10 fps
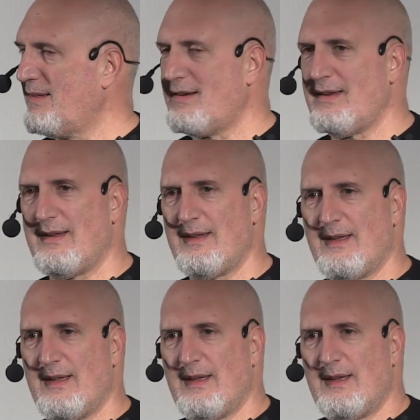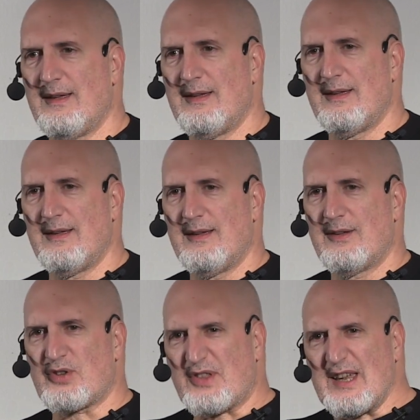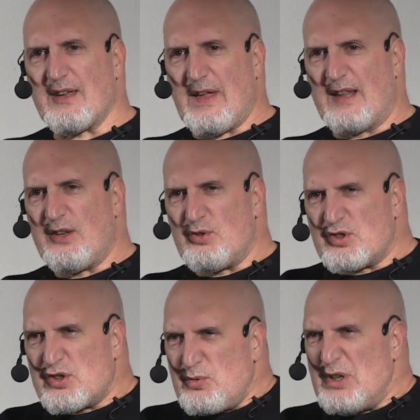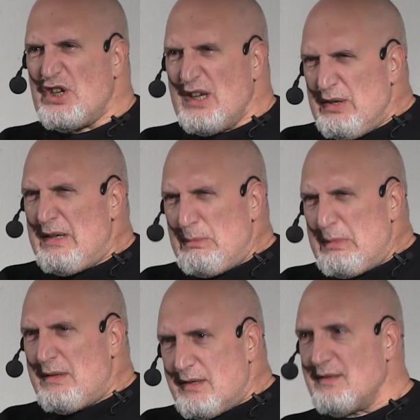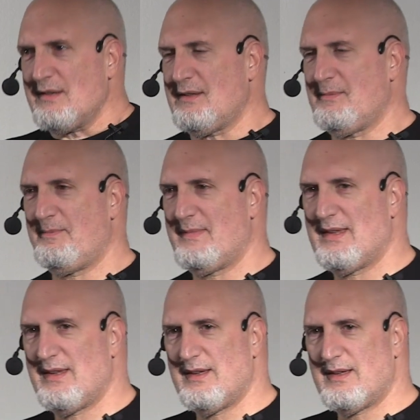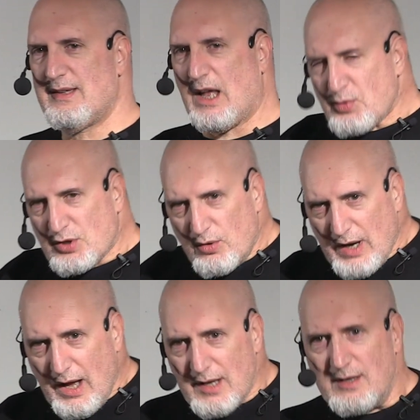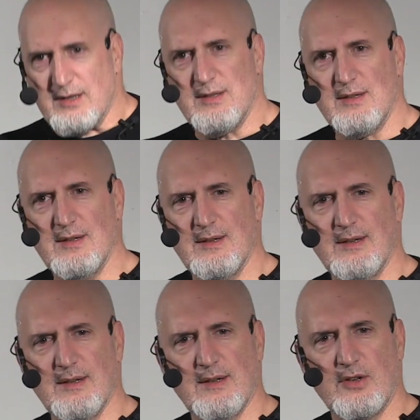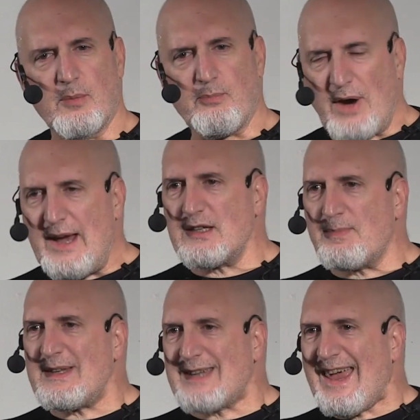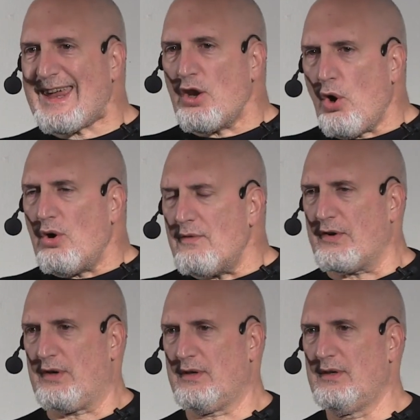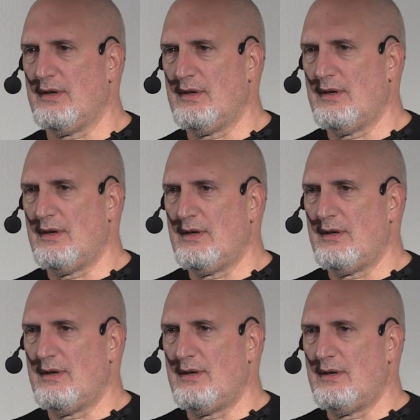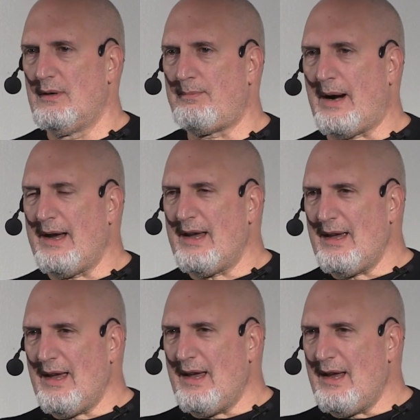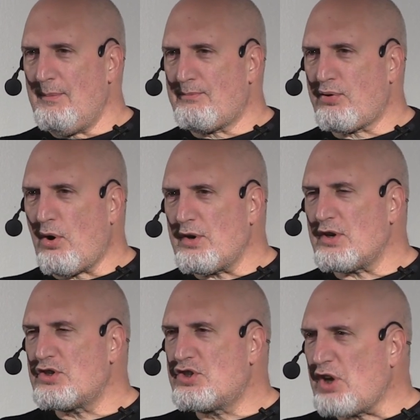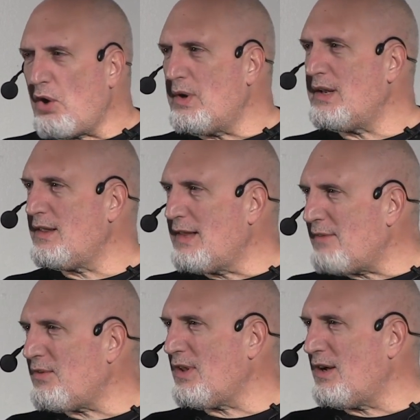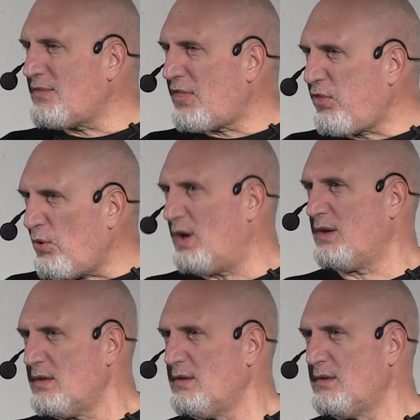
Right? So think of that, little squishy. That's what's going on. Your brain's been taken over by a protozoan level of thought.